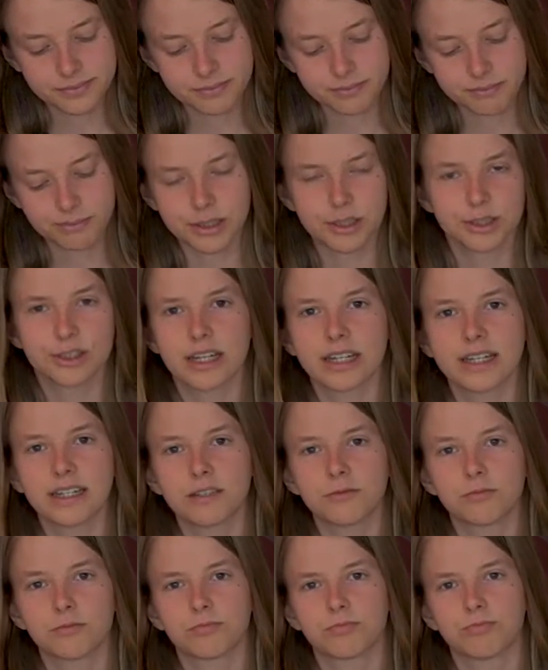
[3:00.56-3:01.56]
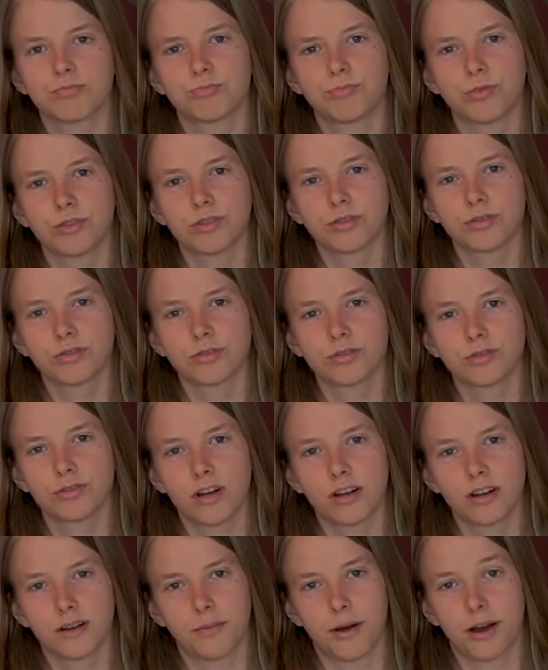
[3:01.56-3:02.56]
Because I did want to
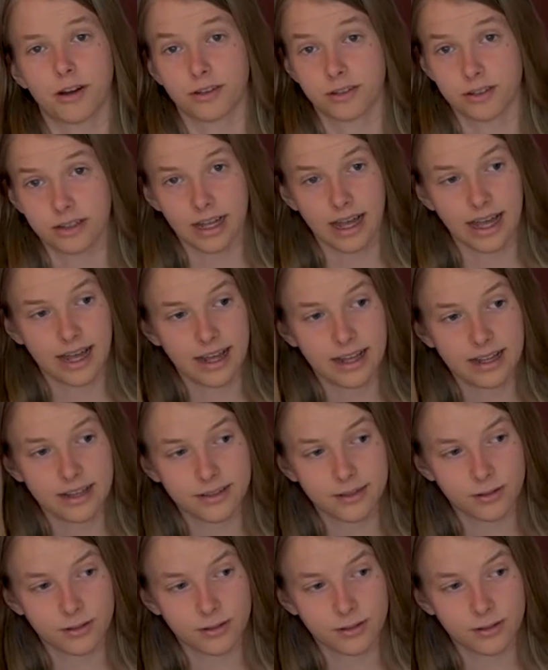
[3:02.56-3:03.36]
talk about it, and